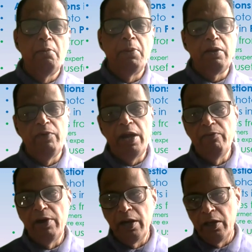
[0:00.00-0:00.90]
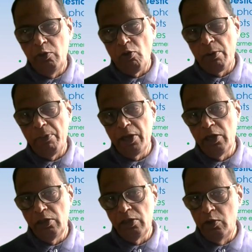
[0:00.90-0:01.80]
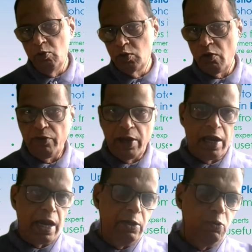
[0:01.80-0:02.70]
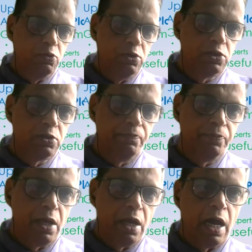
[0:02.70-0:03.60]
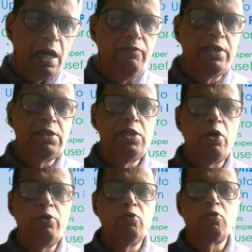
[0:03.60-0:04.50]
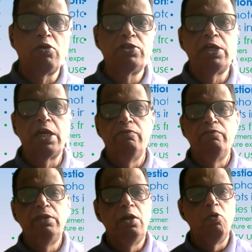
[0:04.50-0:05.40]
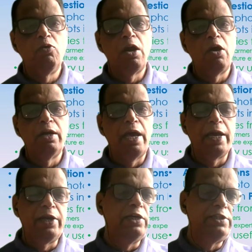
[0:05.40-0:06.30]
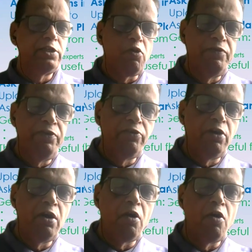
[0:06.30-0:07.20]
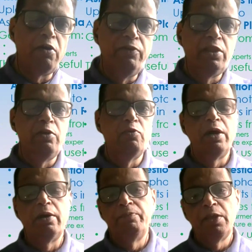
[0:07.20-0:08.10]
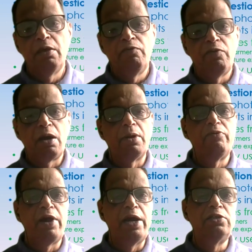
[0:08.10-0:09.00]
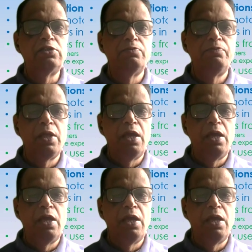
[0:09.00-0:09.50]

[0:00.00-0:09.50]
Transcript: But whenever you are making the use of AI tools, always you have to cross-check with the local agriculture officer or with your farmer friends,